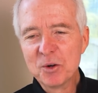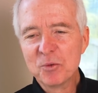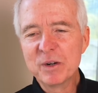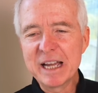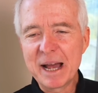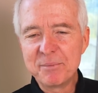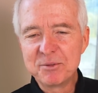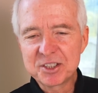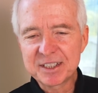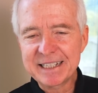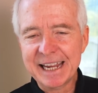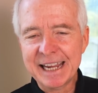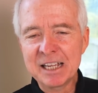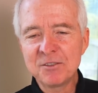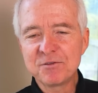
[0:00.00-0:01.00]
We
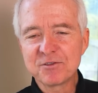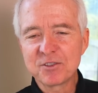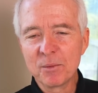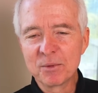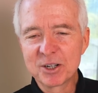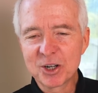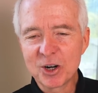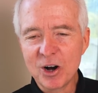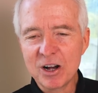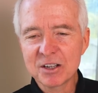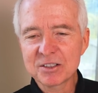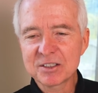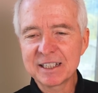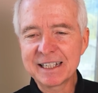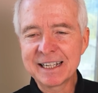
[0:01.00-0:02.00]
abstain from
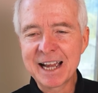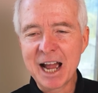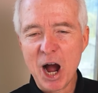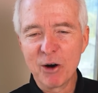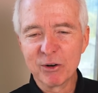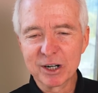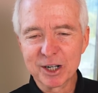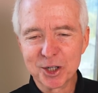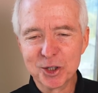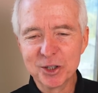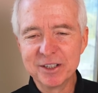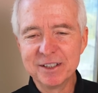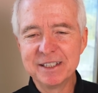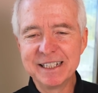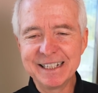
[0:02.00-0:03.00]
causing our
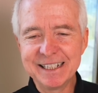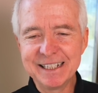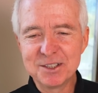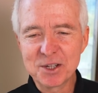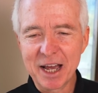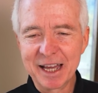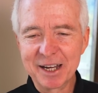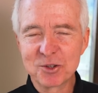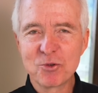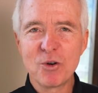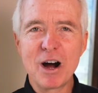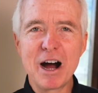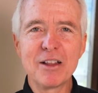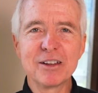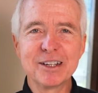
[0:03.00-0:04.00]
good deeds and
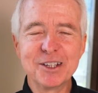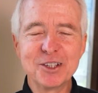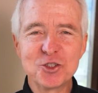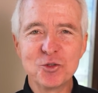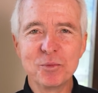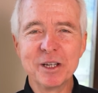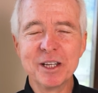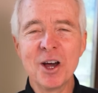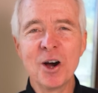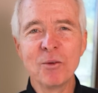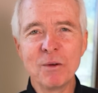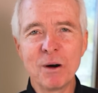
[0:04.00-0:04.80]
qualities to be known.